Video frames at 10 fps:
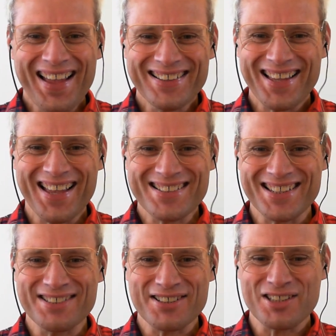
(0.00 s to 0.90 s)

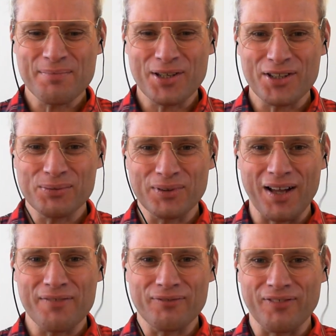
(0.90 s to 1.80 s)
It's interesting because when
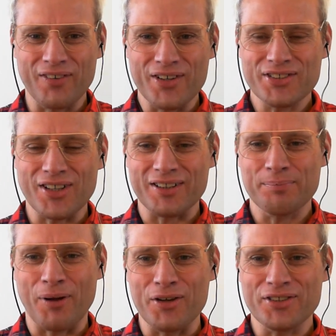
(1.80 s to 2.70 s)
I first
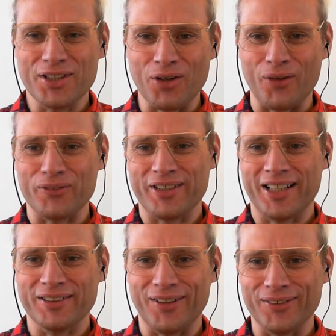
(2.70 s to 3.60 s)
started posting
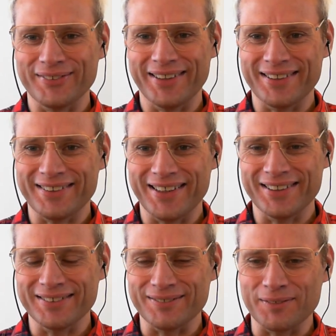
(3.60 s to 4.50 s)
content on
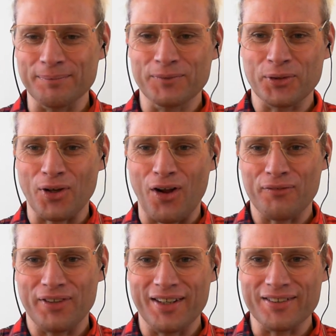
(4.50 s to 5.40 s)
LinkedIn
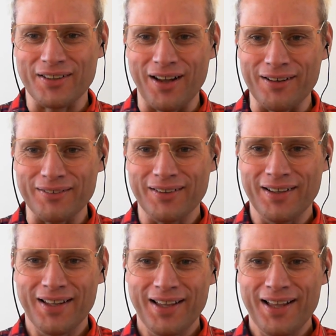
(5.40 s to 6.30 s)
2.5 years ago,
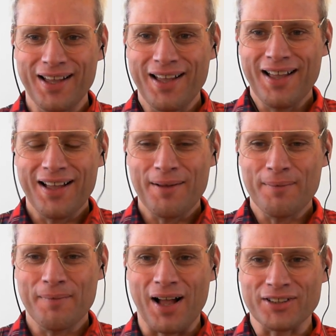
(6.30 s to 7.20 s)

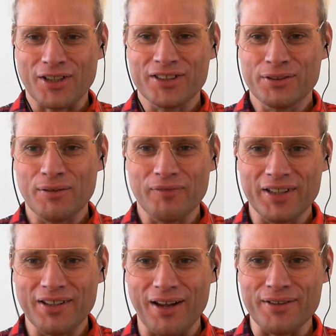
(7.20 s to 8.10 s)
I started doing
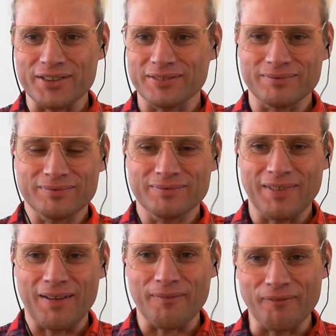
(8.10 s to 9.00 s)
videos, and
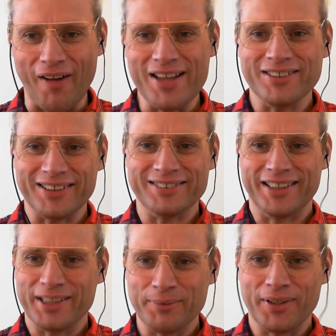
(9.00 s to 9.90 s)
very
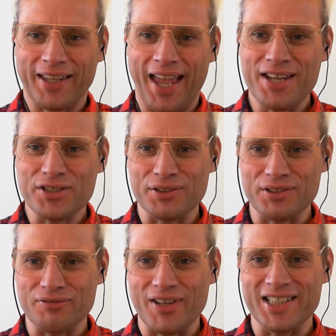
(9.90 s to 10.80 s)
succinct communication
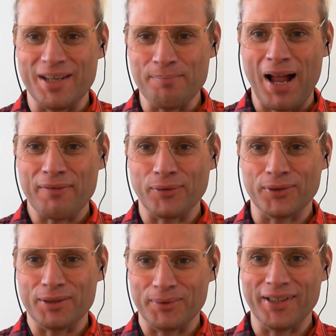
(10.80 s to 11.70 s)
is really
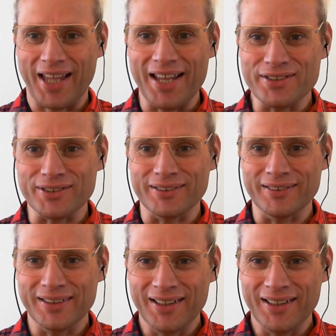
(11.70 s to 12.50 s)
impactful communication.